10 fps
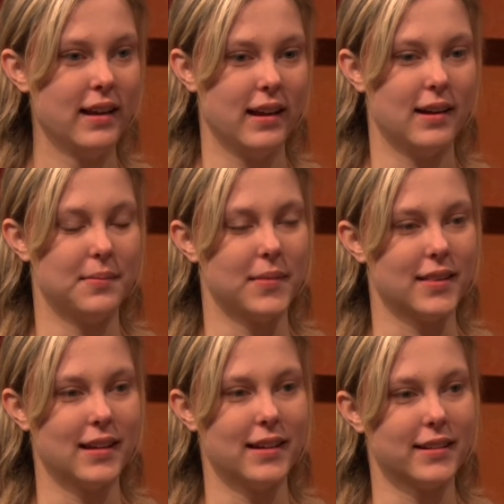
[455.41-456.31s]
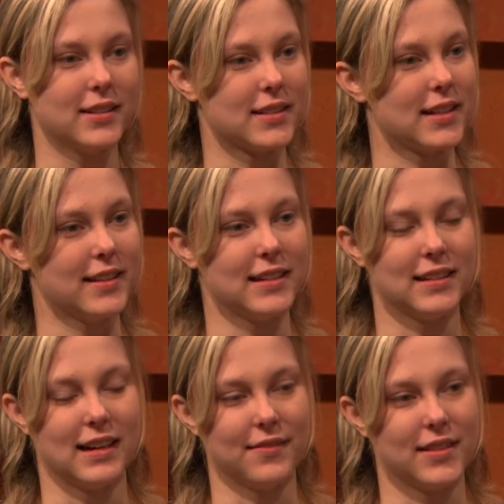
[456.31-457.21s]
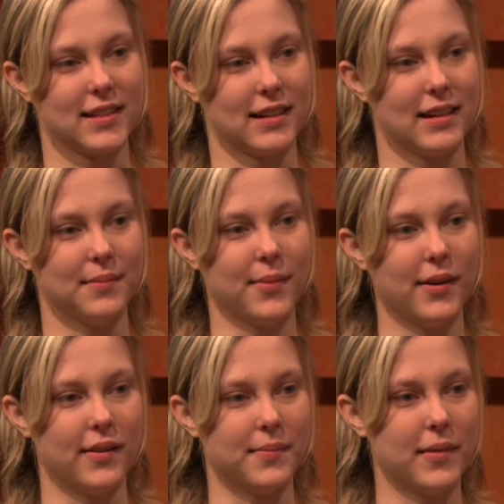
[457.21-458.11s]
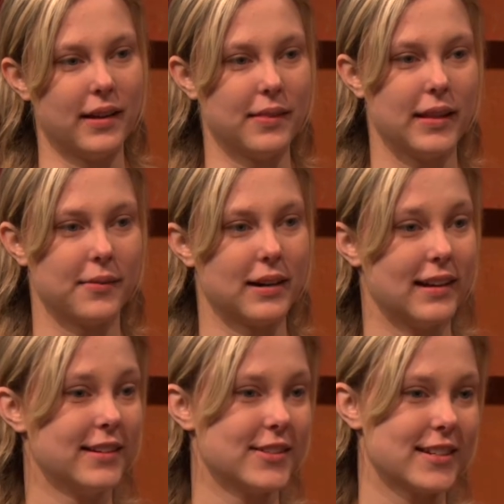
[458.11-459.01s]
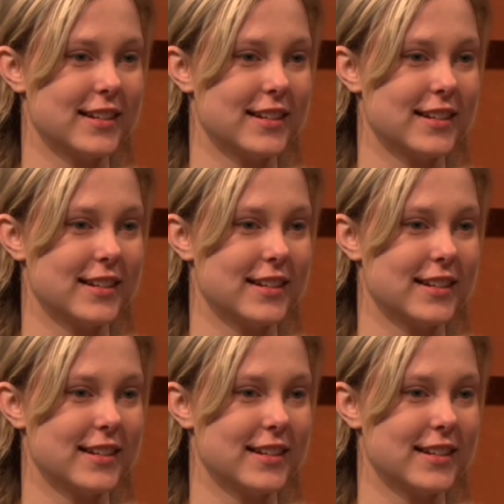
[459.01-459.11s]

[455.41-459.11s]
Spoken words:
But they just said they didn't have the time and they were not interested.